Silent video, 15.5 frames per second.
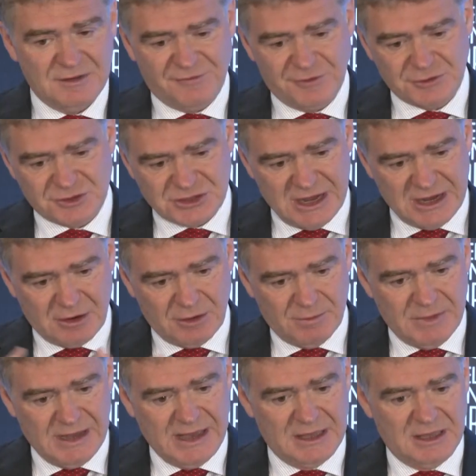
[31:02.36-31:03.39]
And if you check
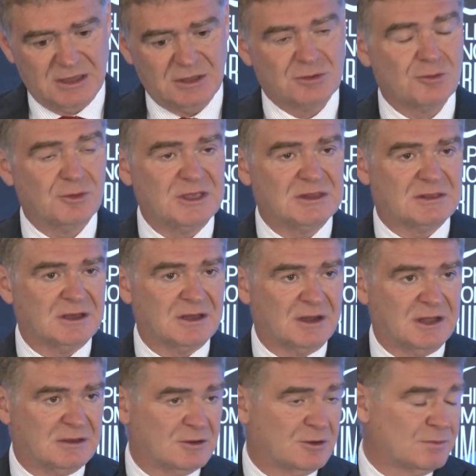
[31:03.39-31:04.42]
on my
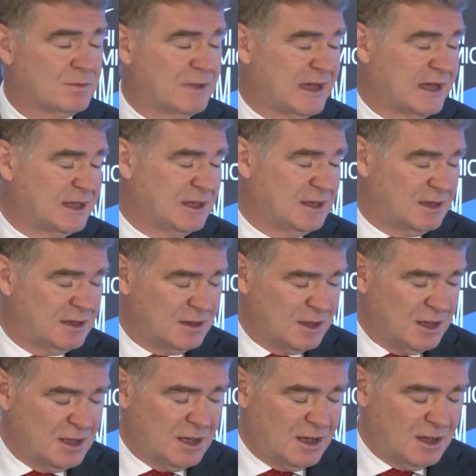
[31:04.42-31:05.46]
Twitter and on my
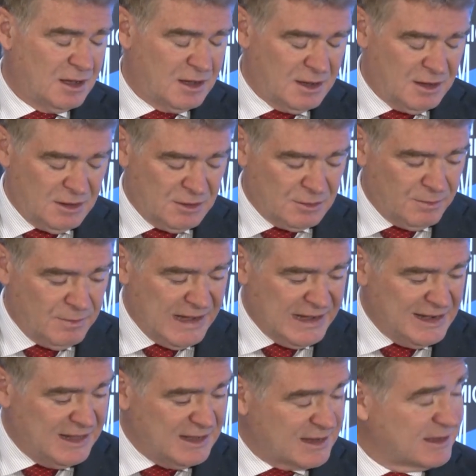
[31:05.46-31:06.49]

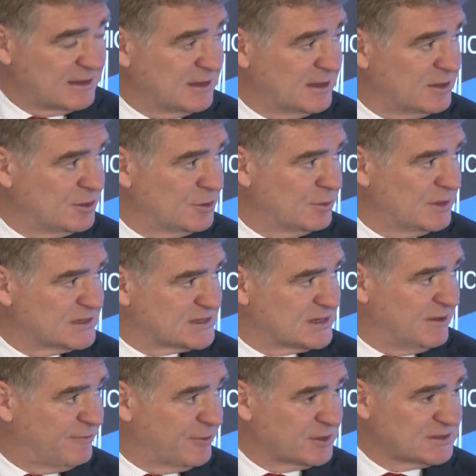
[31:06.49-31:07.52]
LinkedIn, you will
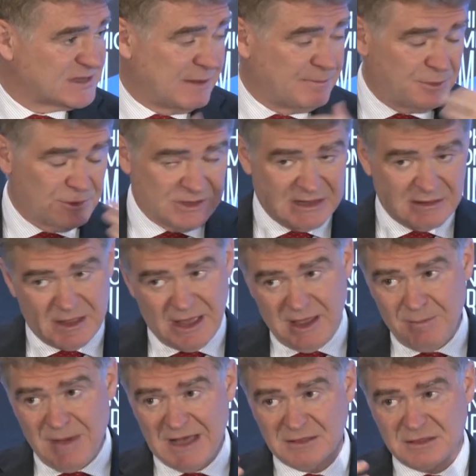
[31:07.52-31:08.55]
see, for example, that
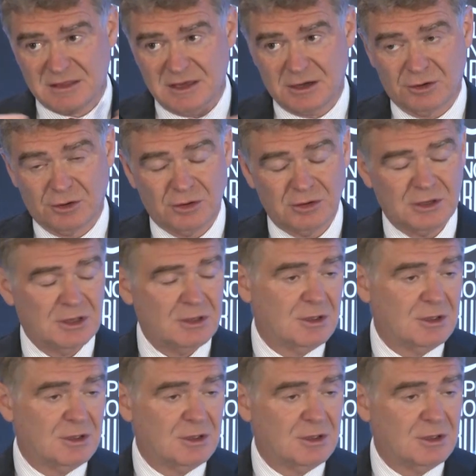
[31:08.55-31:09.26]
a month ago